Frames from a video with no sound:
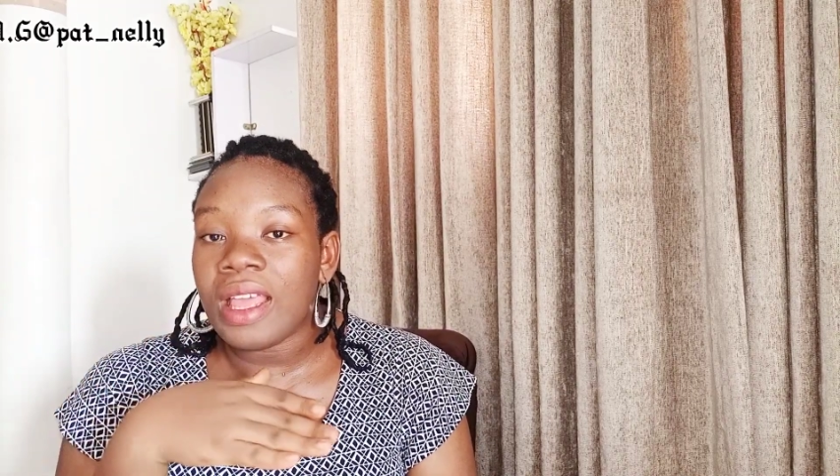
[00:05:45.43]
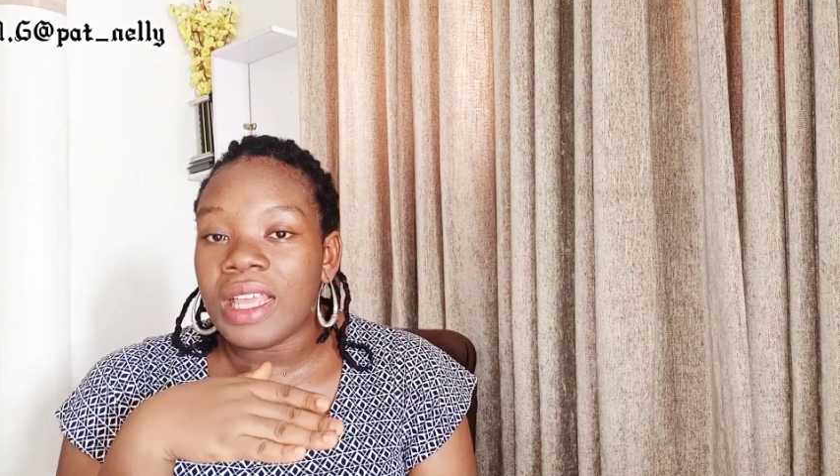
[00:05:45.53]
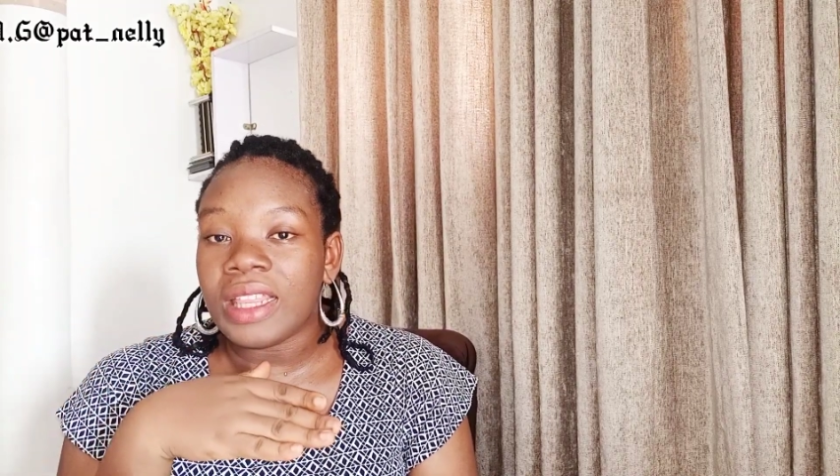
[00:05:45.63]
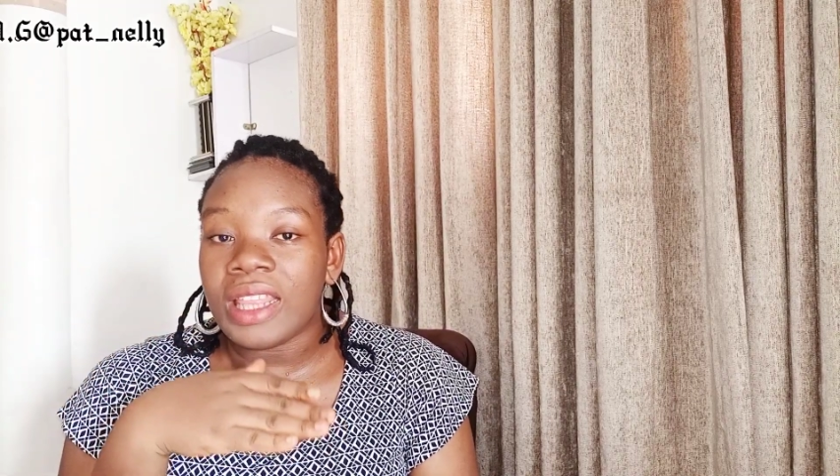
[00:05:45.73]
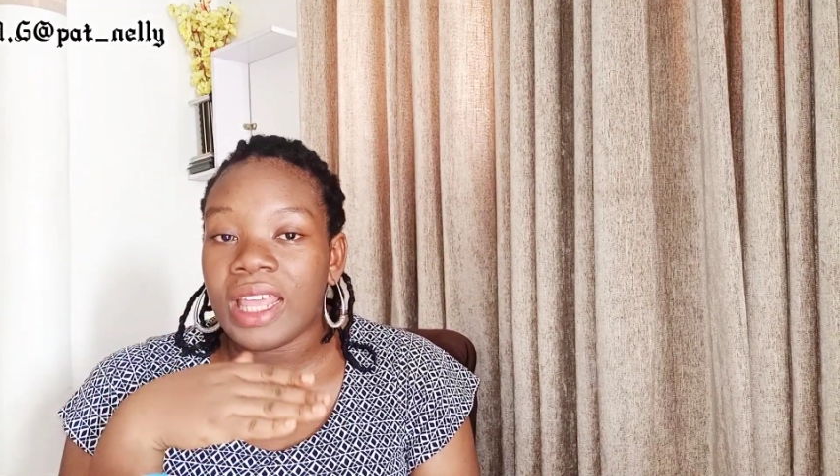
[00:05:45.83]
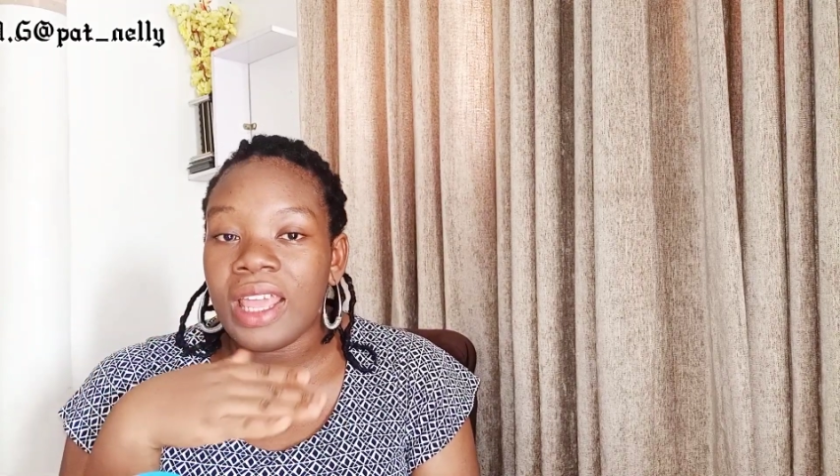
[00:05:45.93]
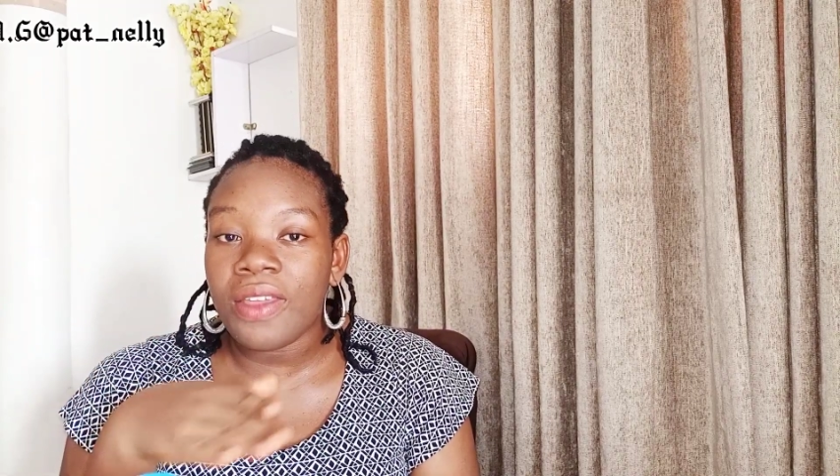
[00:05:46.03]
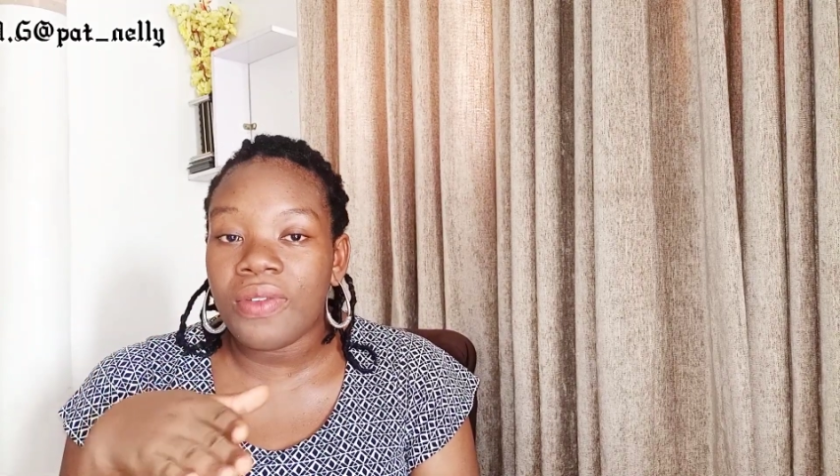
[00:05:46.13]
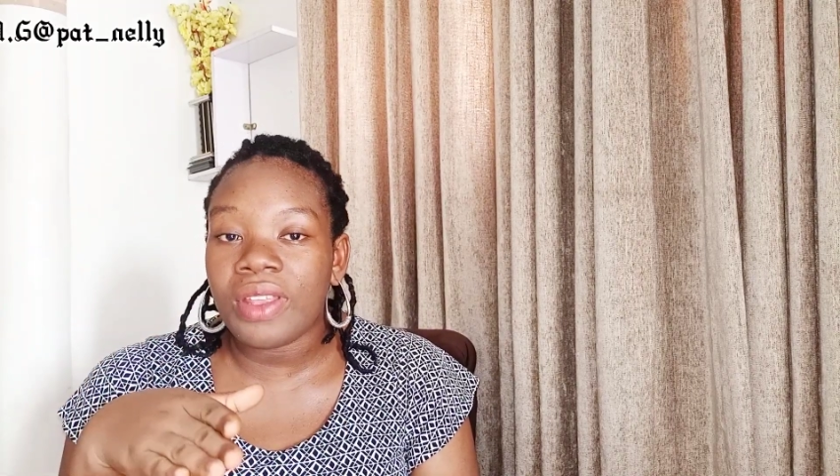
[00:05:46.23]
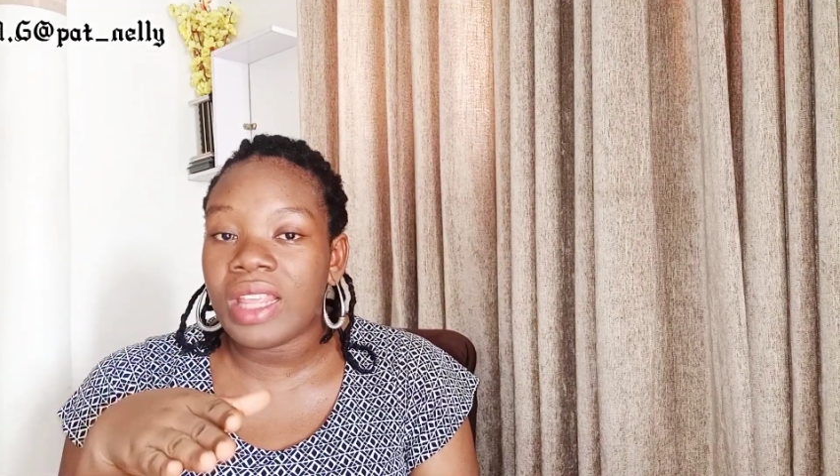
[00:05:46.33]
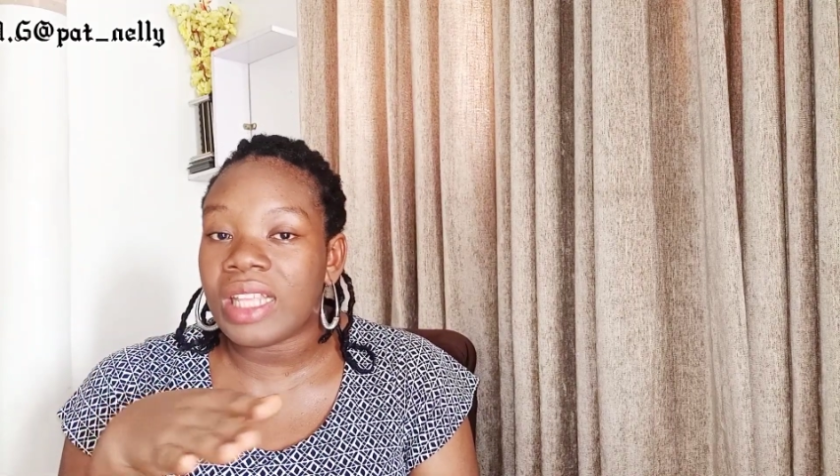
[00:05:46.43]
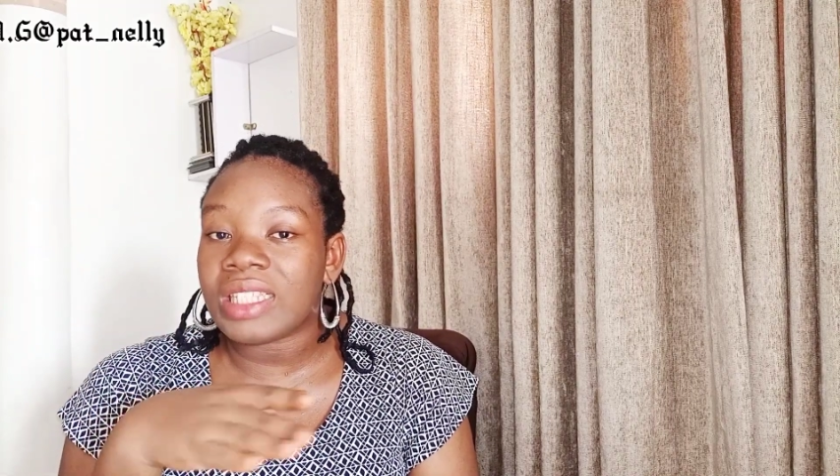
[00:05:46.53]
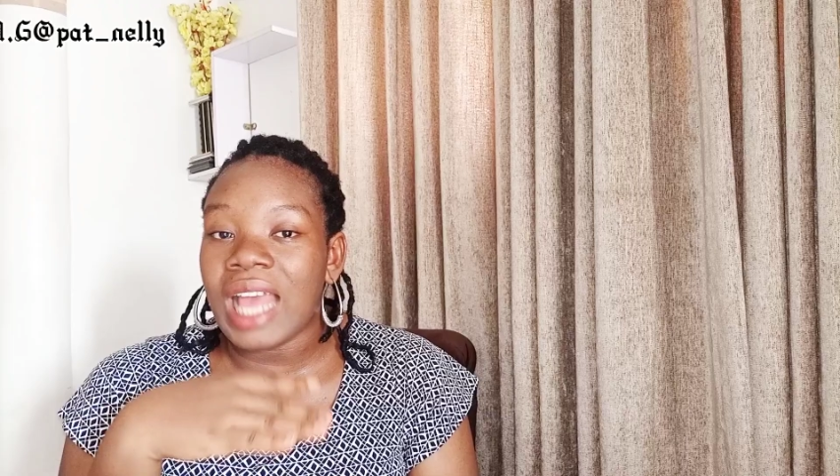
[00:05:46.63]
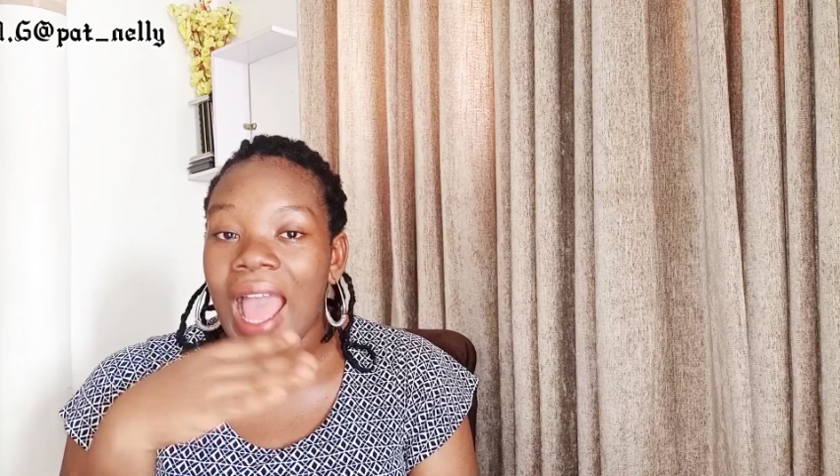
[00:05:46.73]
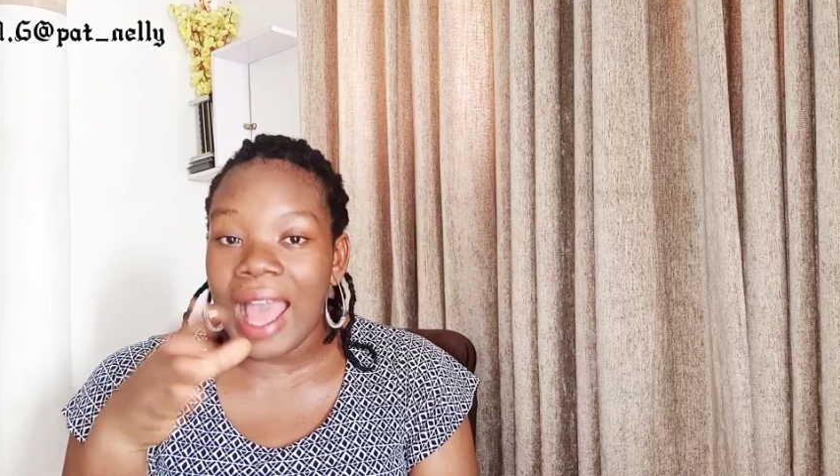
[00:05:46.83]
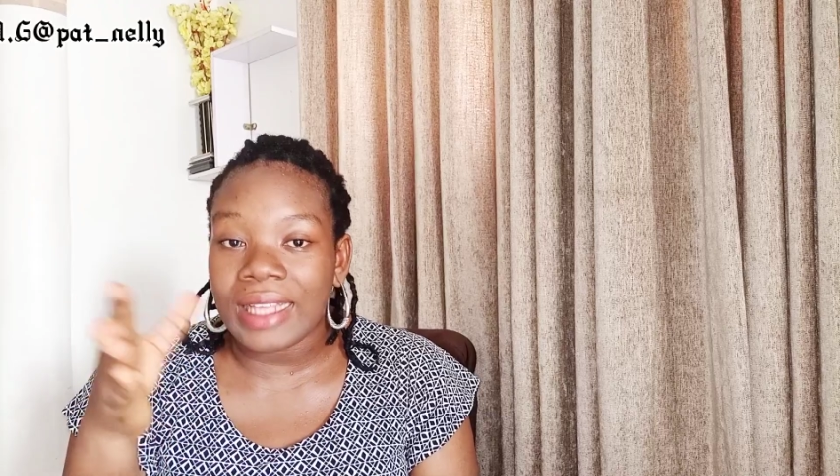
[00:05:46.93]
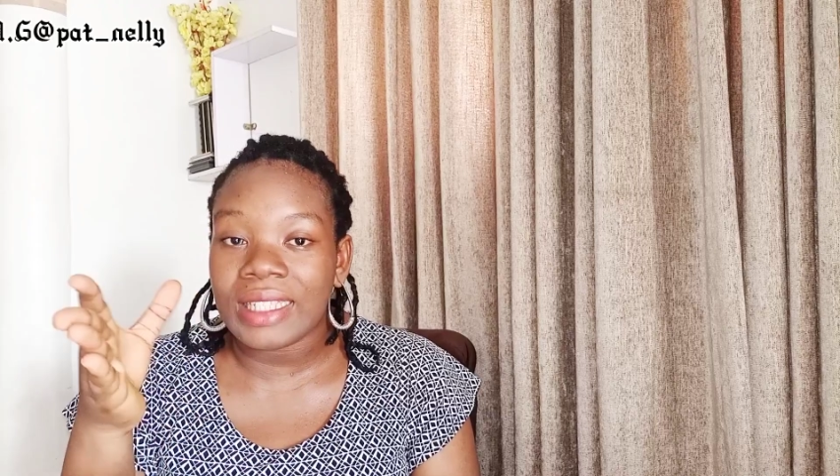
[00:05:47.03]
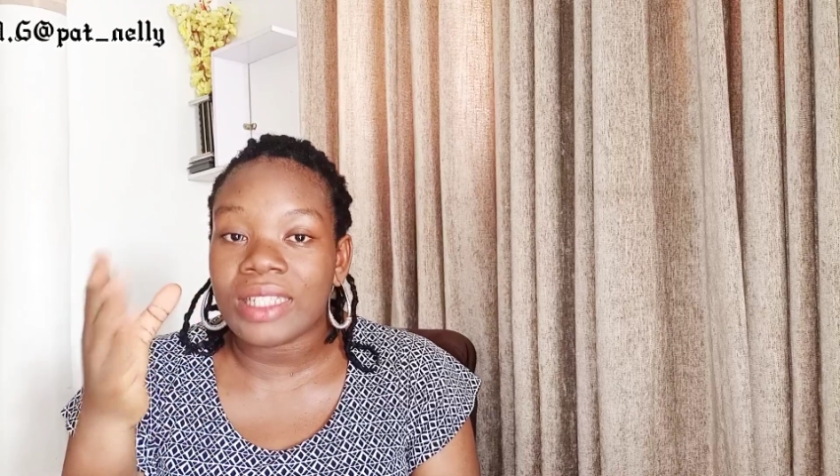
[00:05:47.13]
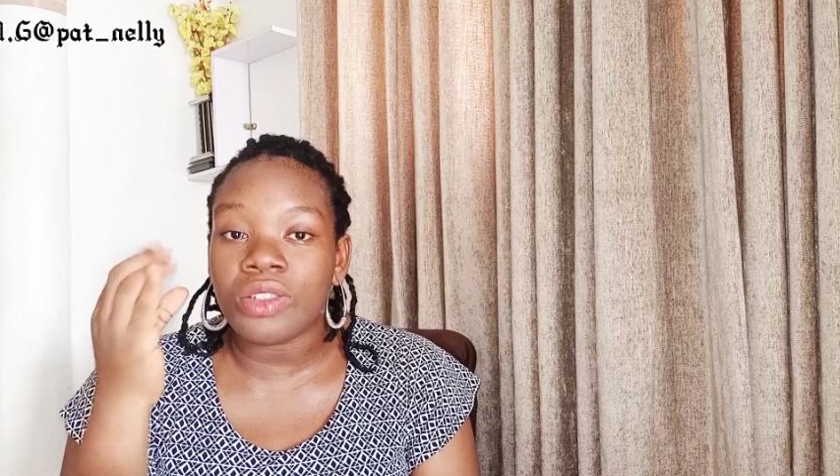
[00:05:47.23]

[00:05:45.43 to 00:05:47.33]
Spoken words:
in the ingredients as